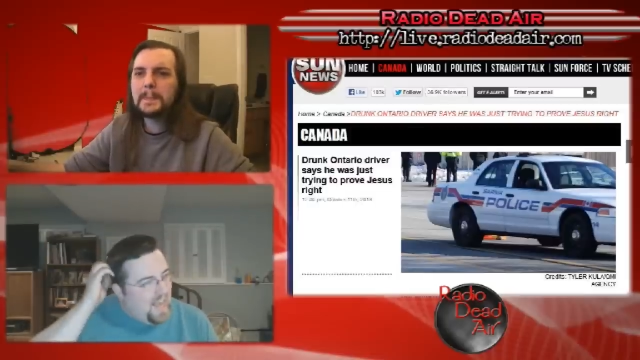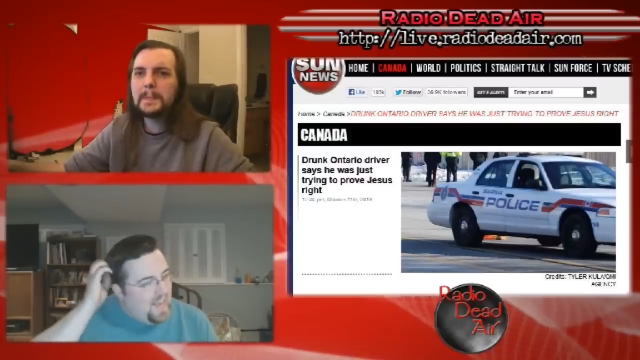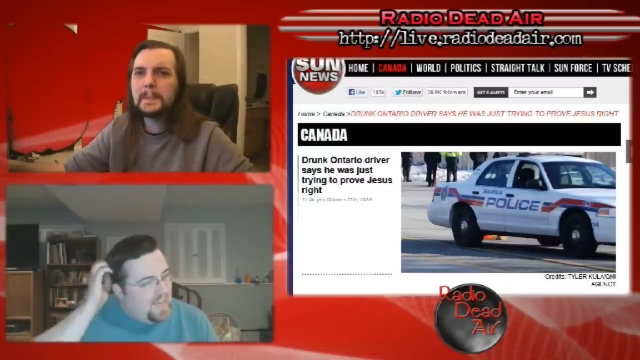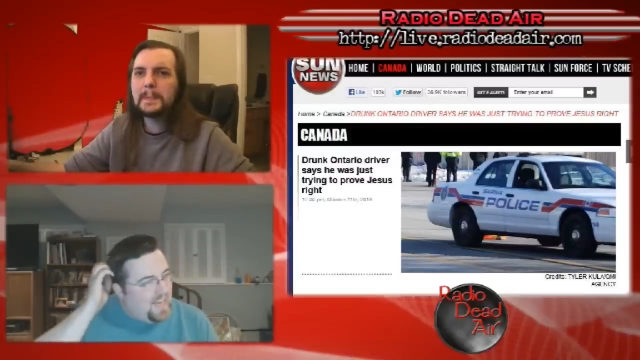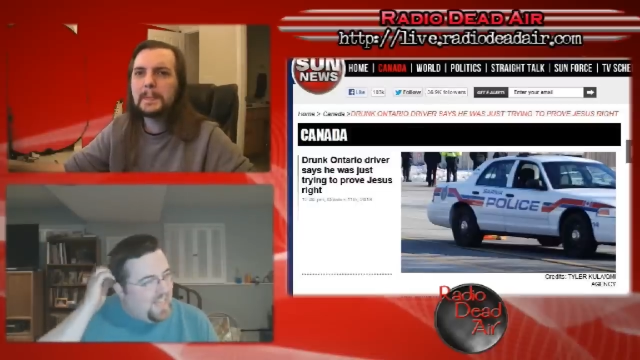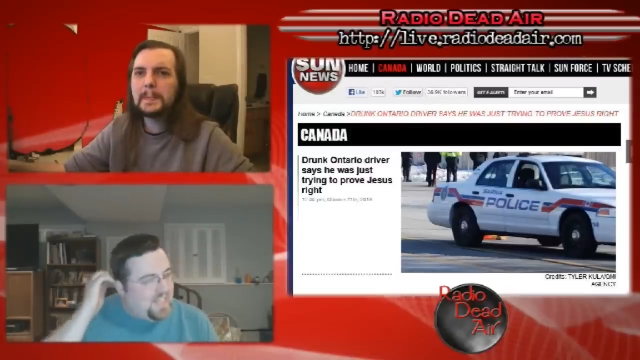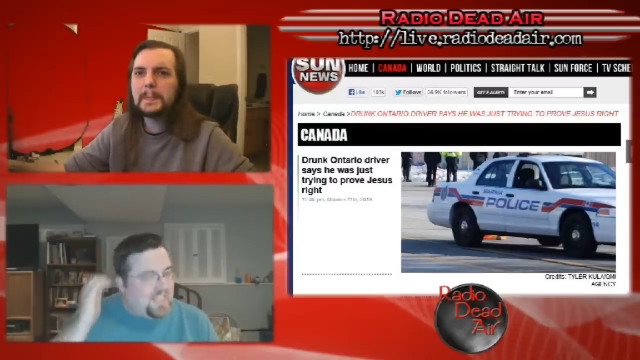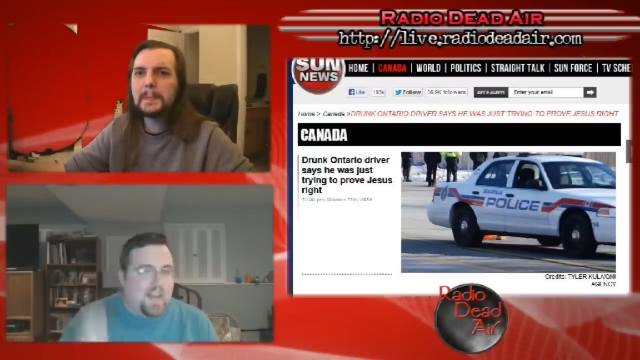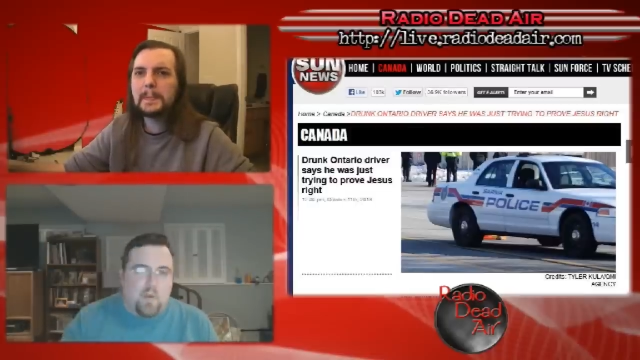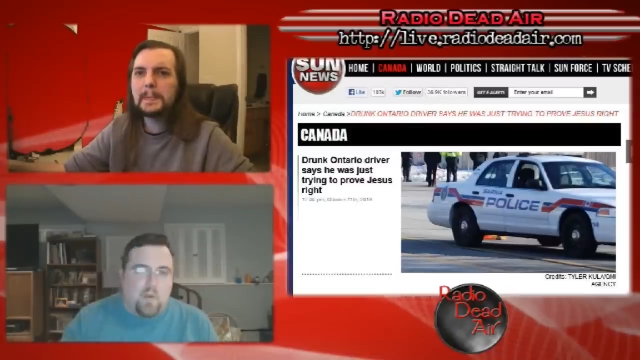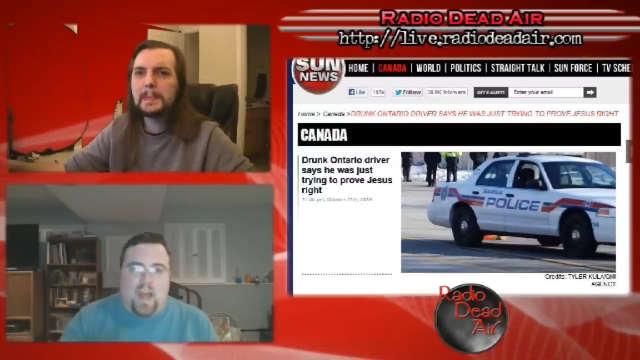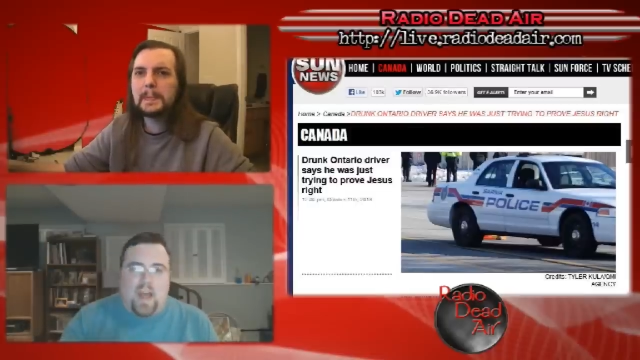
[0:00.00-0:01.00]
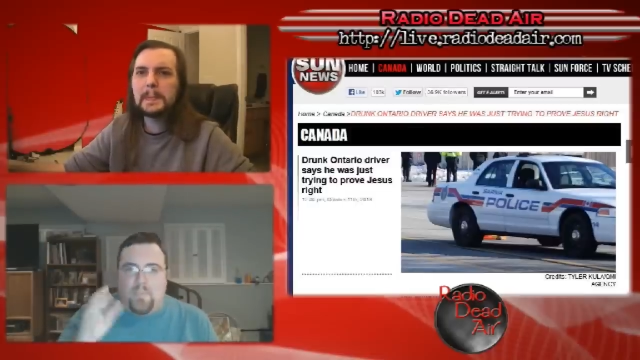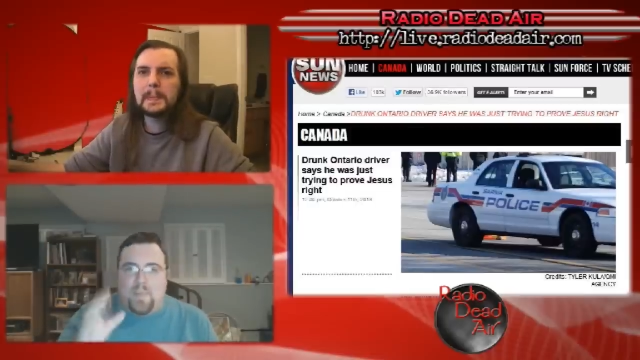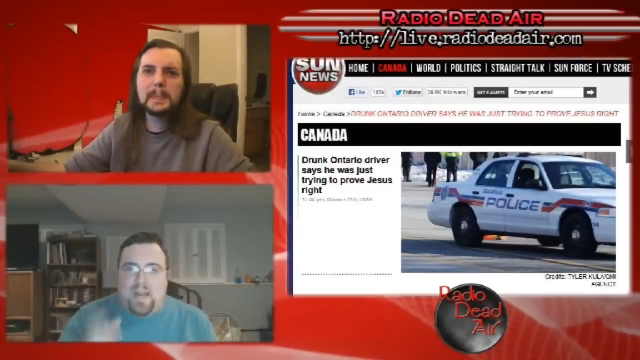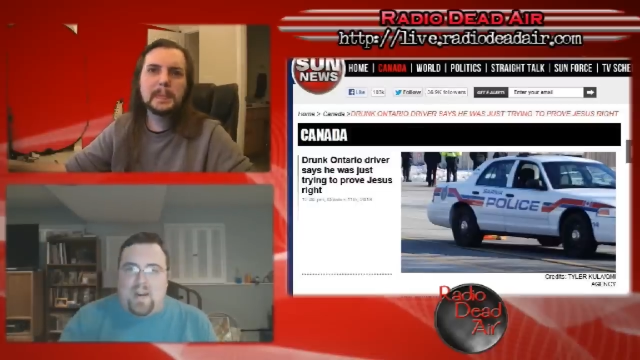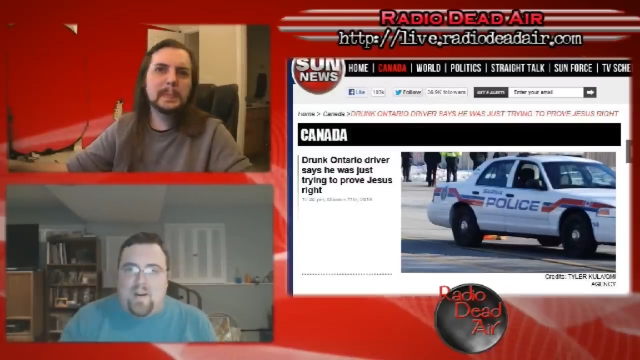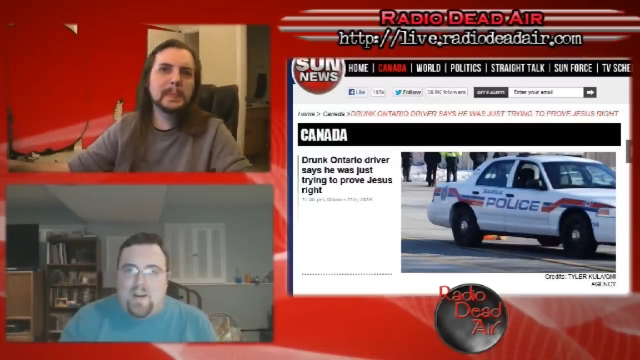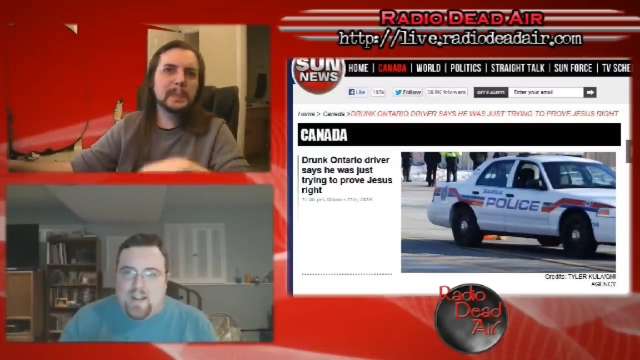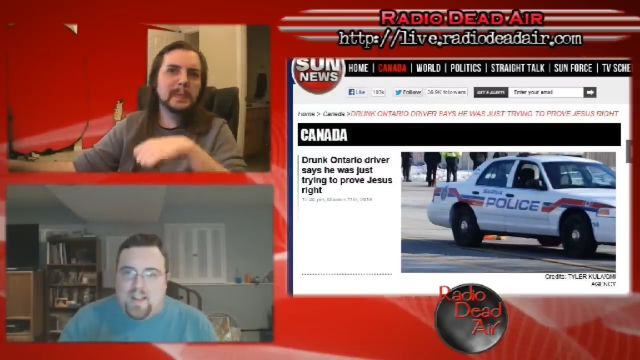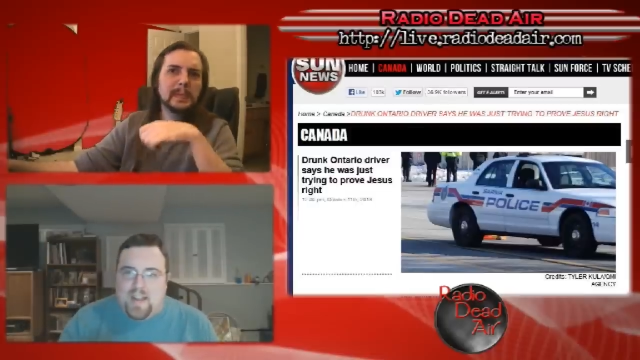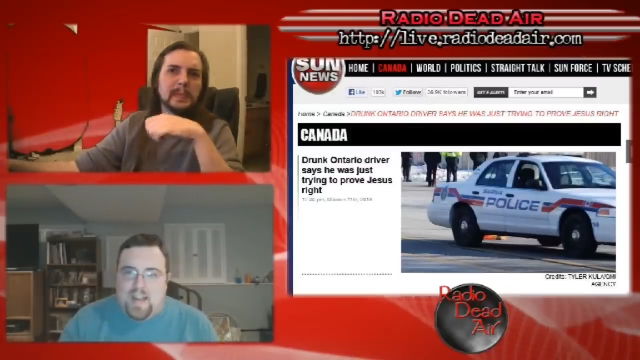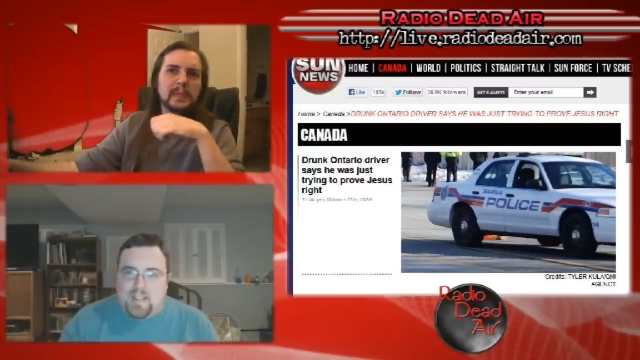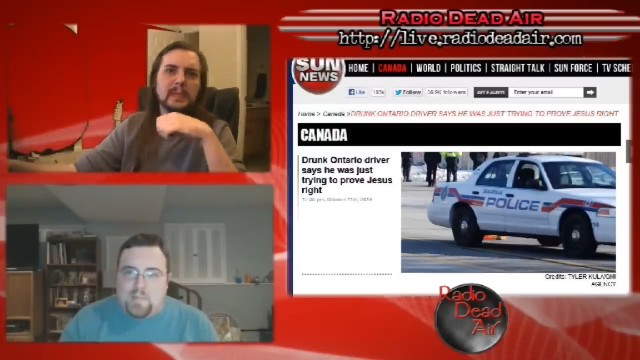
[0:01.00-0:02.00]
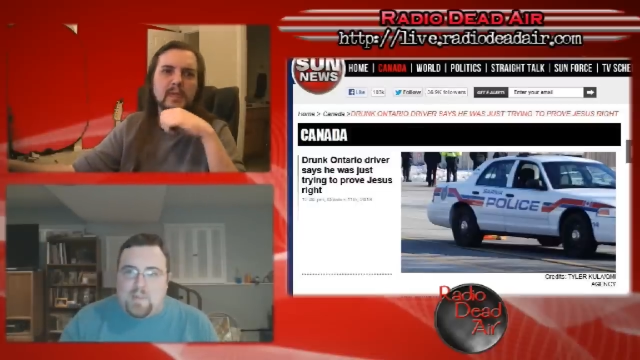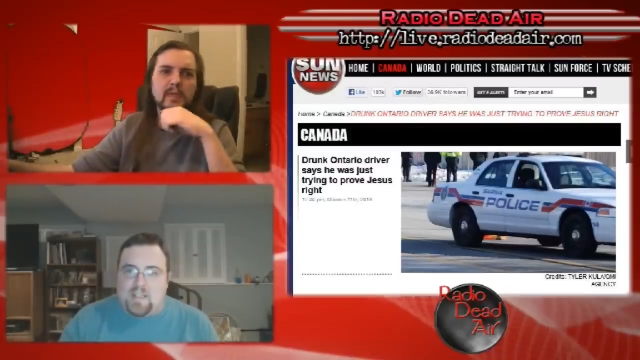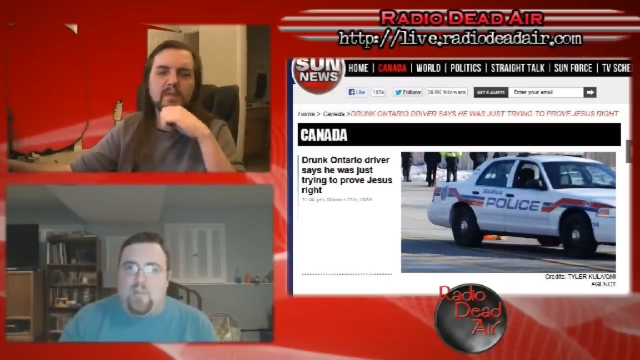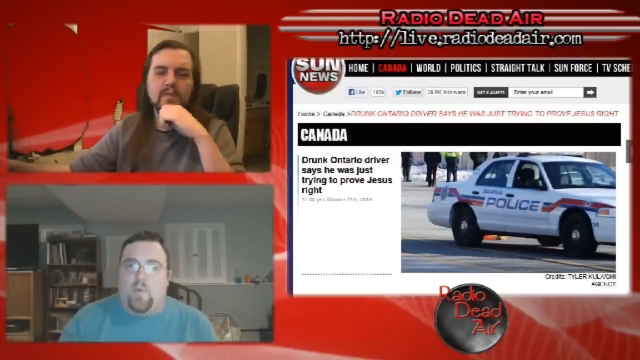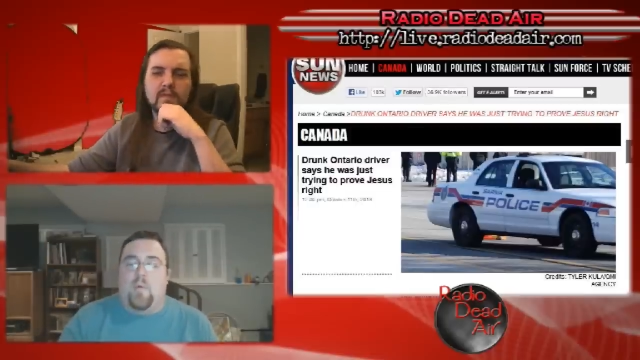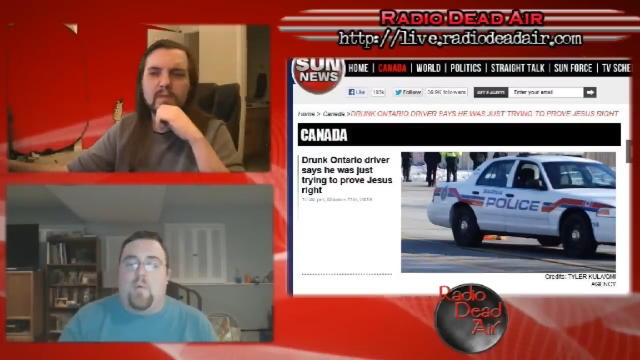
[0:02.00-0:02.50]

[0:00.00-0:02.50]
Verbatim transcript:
Speaker 1: and he said, Well, I had a beer. And then he specified, Well,